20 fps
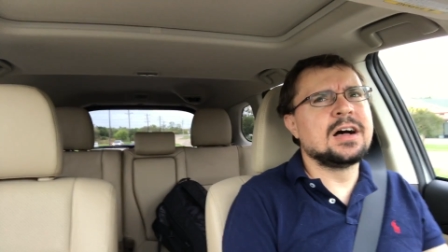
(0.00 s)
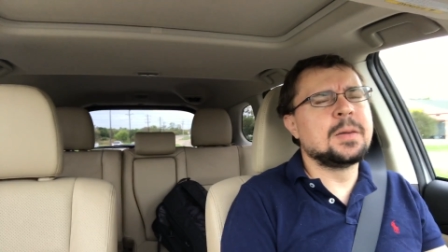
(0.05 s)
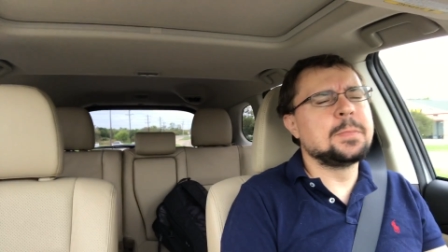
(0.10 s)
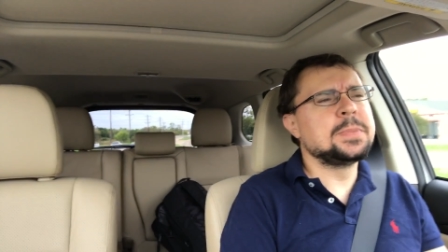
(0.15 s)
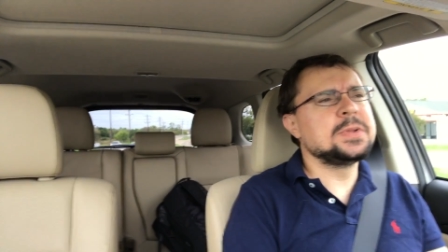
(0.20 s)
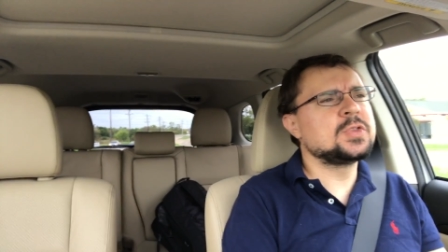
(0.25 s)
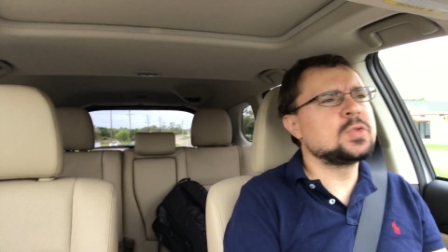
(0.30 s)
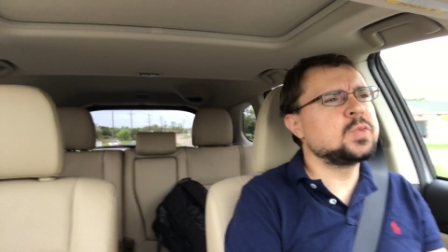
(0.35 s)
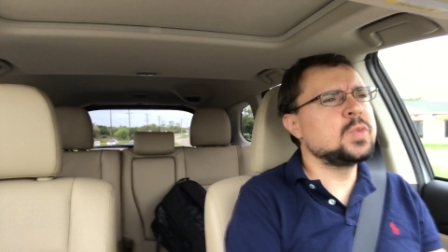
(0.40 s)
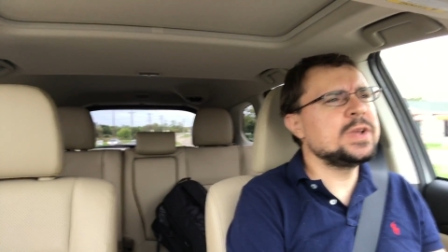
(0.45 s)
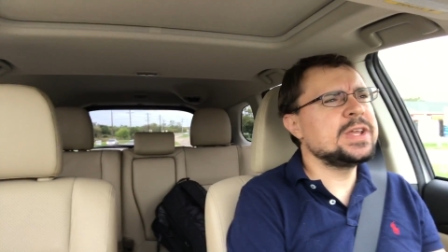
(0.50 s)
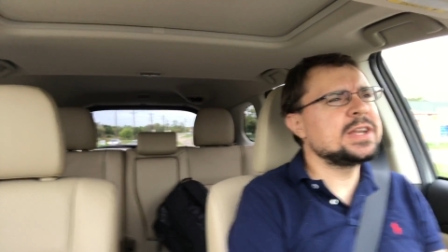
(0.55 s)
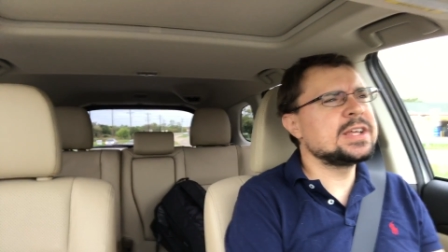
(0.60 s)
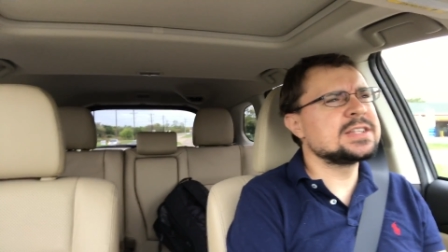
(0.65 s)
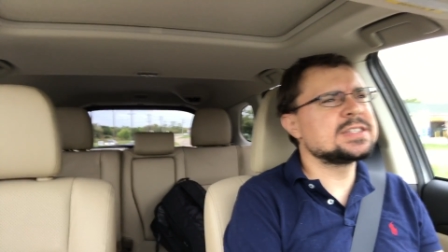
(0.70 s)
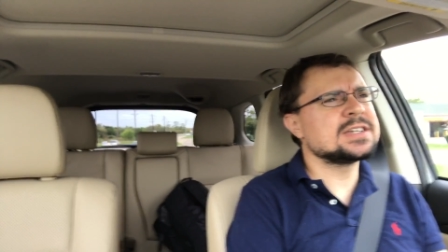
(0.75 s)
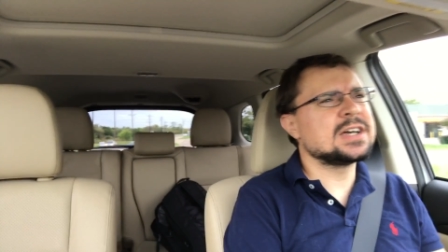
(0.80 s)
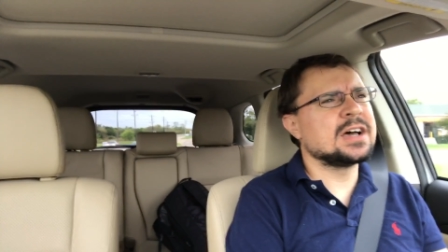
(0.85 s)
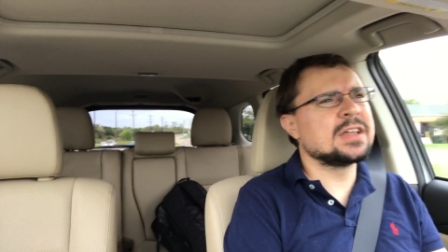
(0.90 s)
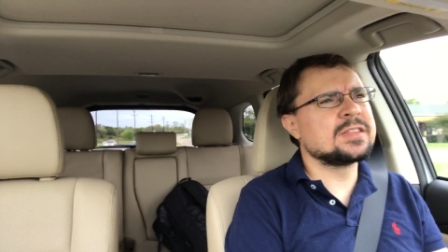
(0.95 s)
Between
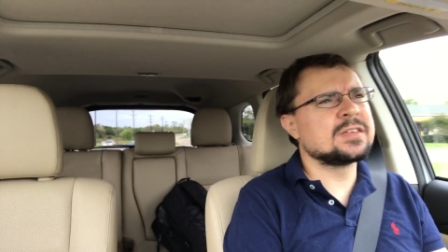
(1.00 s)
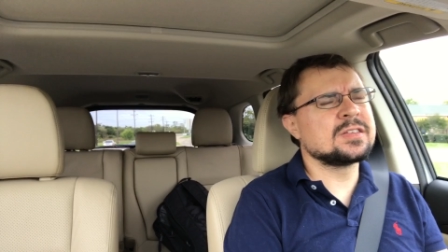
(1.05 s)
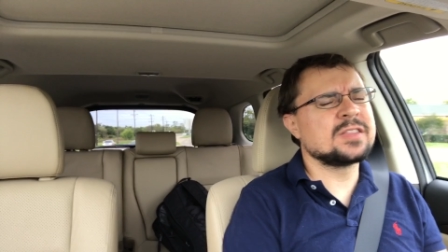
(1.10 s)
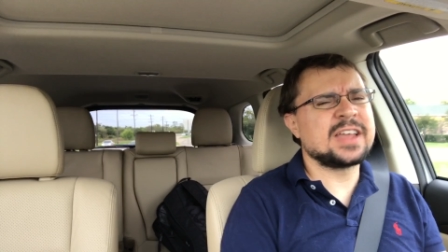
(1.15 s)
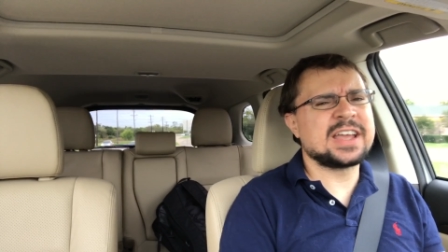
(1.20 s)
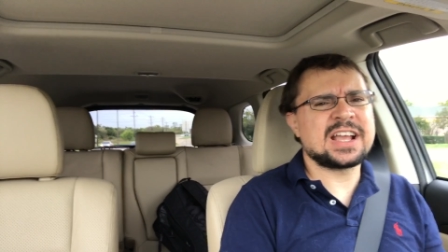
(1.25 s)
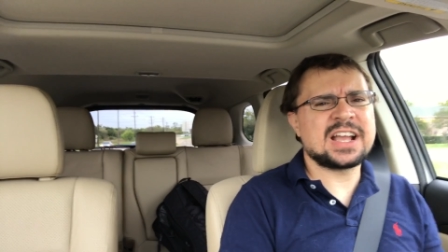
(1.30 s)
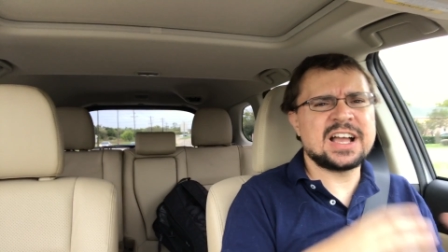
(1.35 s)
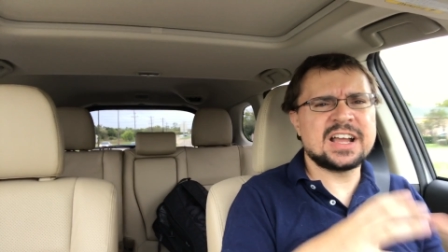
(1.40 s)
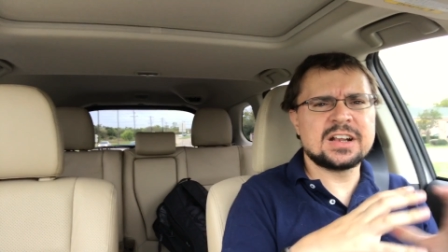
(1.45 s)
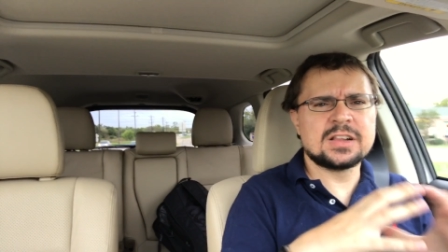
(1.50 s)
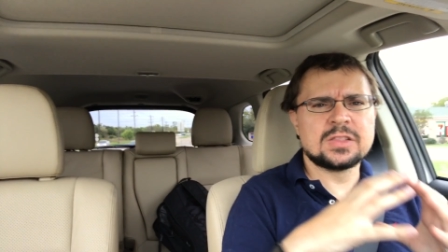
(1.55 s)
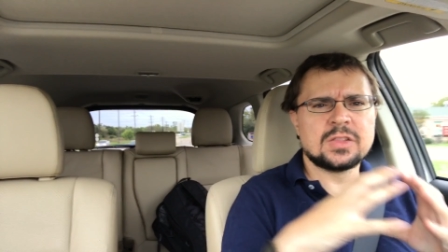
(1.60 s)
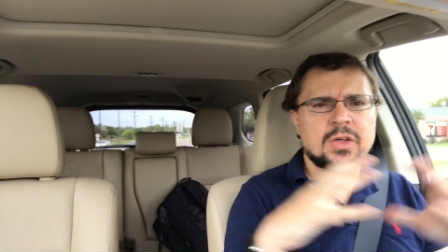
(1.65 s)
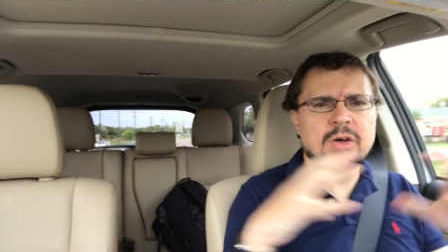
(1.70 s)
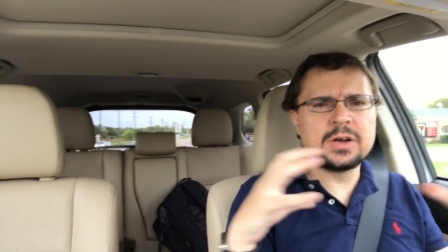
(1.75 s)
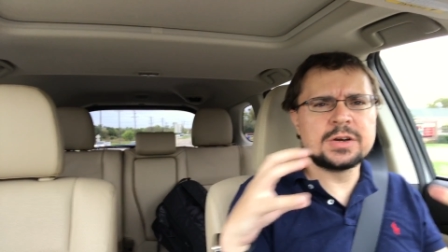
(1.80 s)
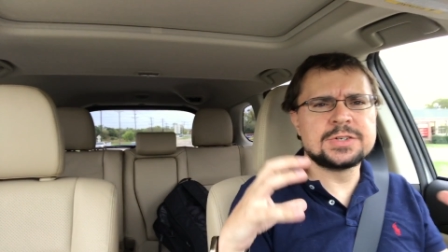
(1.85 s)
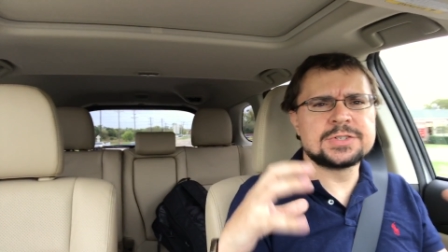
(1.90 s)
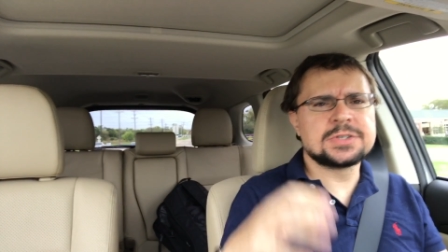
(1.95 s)
its other like kind of
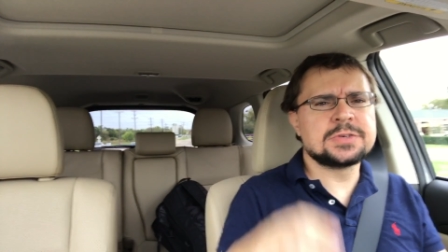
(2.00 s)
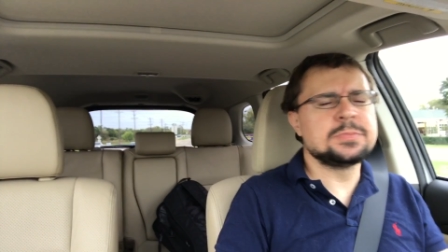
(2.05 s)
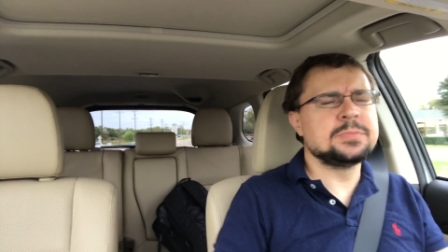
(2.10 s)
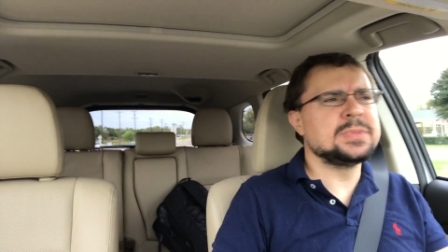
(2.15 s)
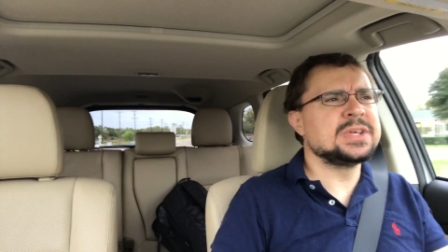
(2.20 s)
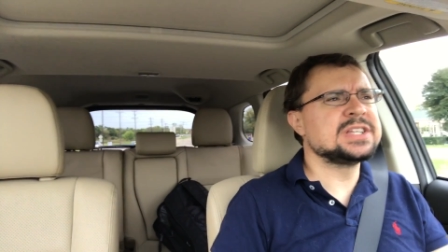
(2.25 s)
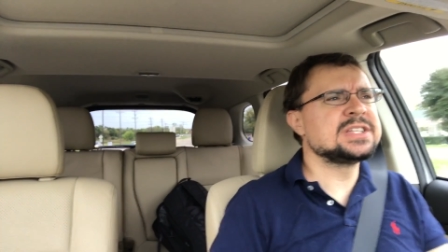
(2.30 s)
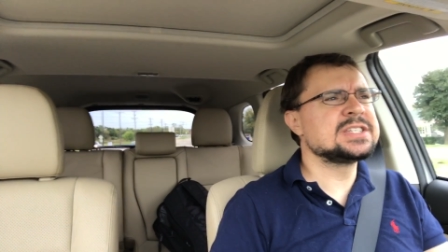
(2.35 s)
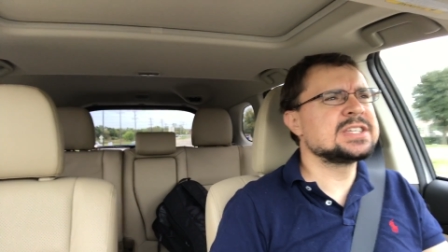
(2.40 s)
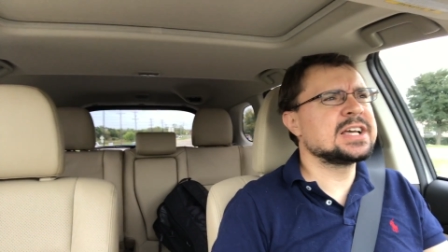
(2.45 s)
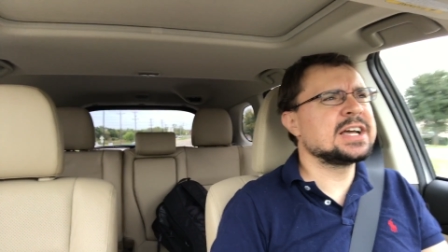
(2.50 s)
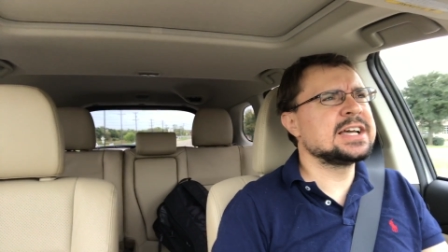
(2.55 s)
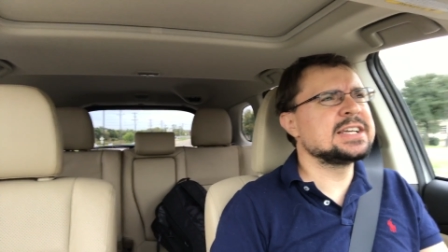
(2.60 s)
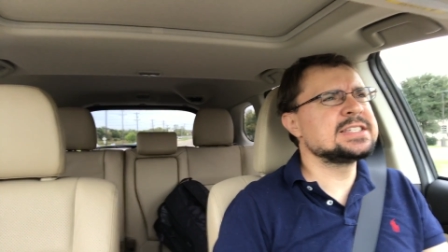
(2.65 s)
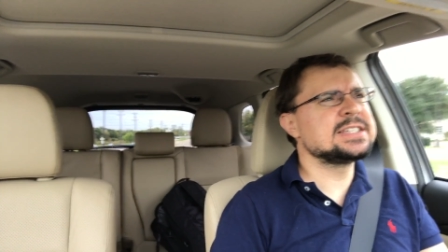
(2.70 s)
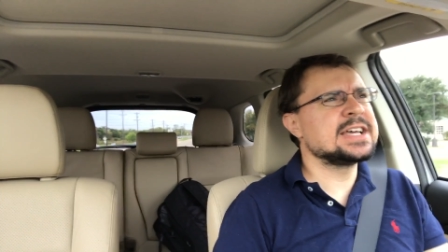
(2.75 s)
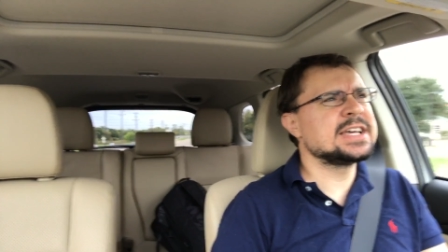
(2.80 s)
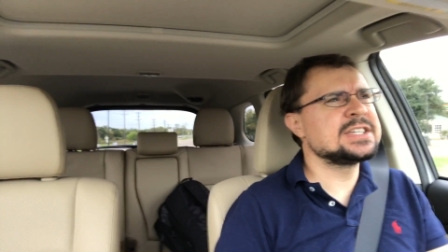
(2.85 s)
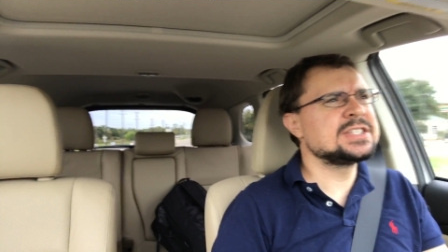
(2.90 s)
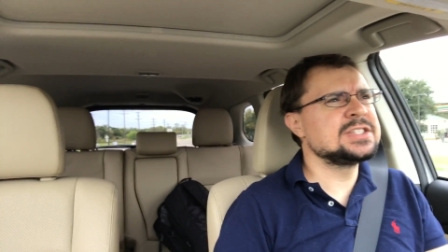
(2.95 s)
larger mid-size
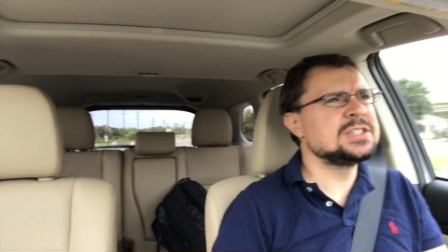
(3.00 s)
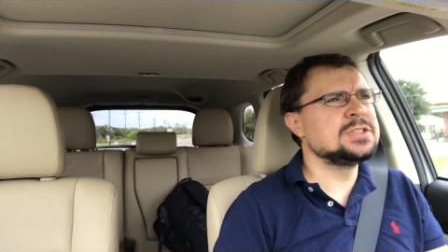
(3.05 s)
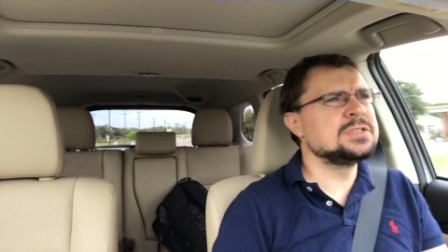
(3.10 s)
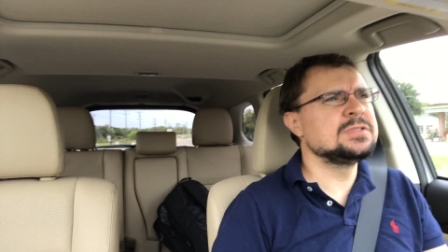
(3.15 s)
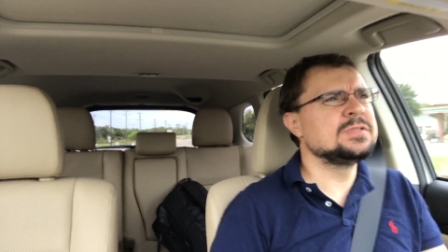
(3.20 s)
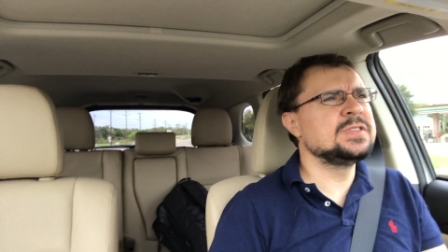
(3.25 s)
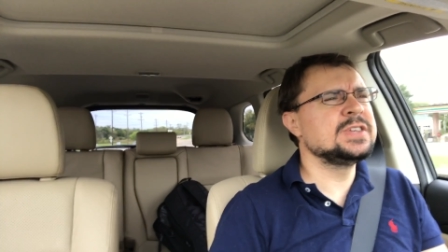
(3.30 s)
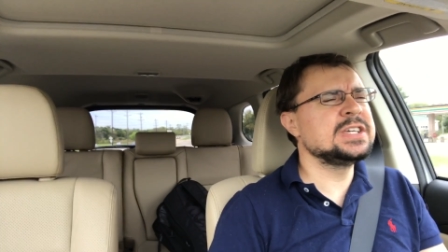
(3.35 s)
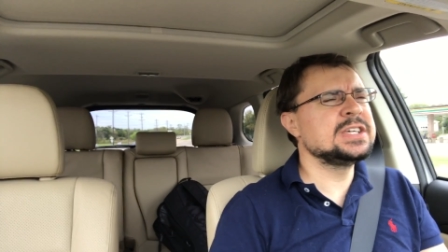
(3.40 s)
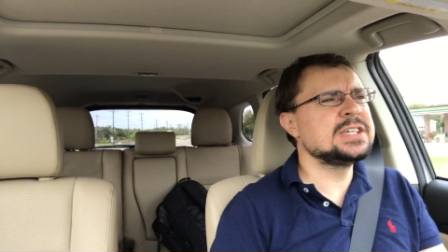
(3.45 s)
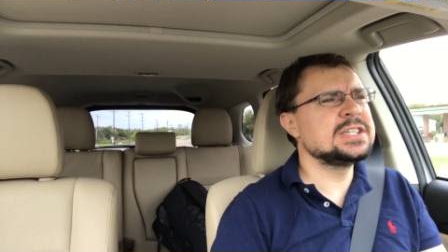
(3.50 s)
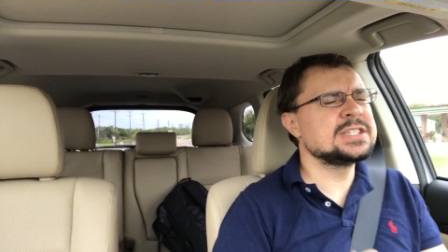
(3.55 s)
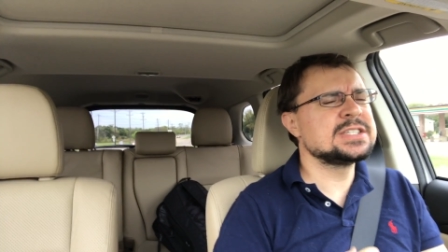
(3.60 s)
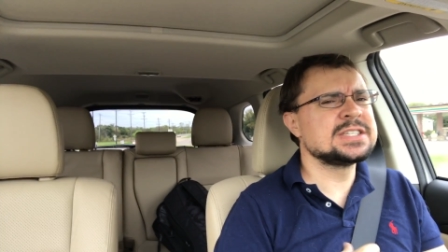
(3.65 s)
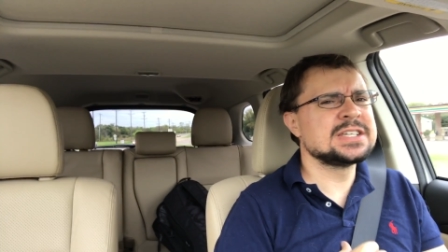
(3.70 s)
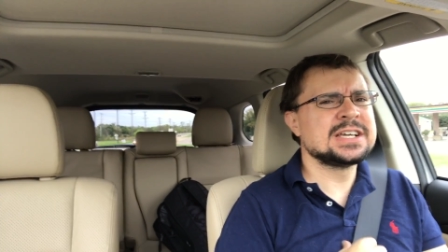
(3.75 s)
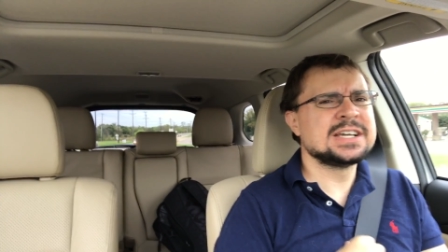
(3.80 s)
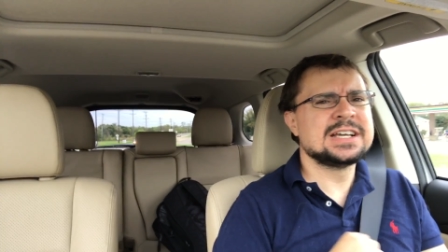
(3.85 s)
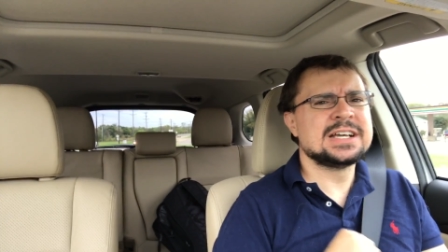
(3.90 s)
SUVs,